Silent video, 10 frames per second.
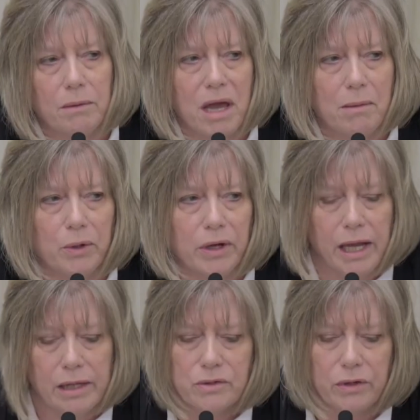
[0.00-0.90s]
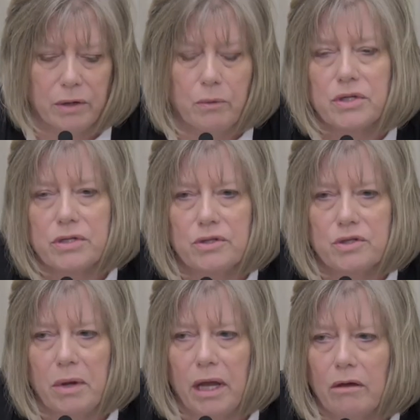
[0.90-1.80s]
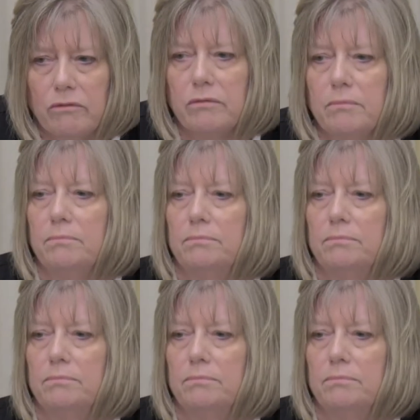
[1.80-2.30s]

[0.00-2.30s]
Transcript: you, and I'm happy to answer any questions you may have.